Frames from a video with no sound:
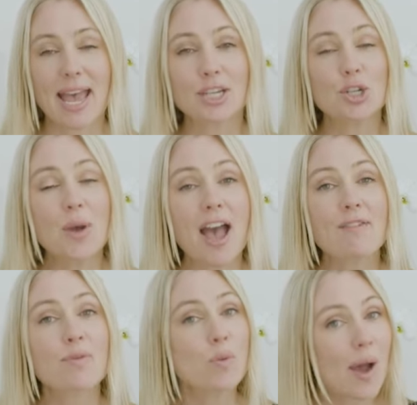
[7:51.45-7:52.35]
and you
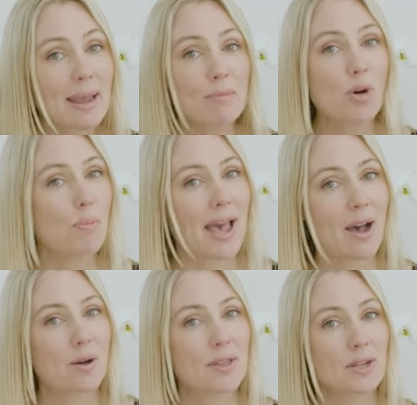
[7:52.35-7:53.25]
have way more
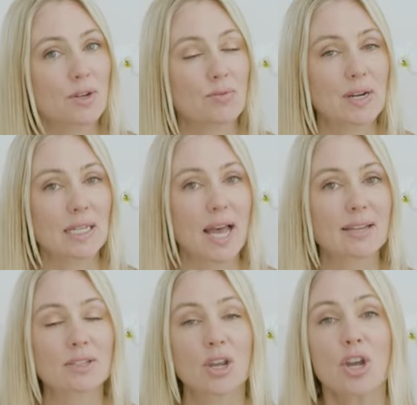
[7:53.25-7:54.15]
power than you
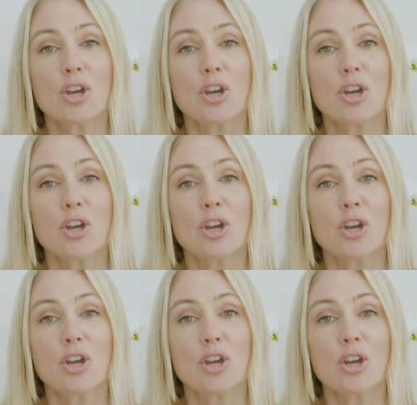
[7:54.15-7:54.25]
realized.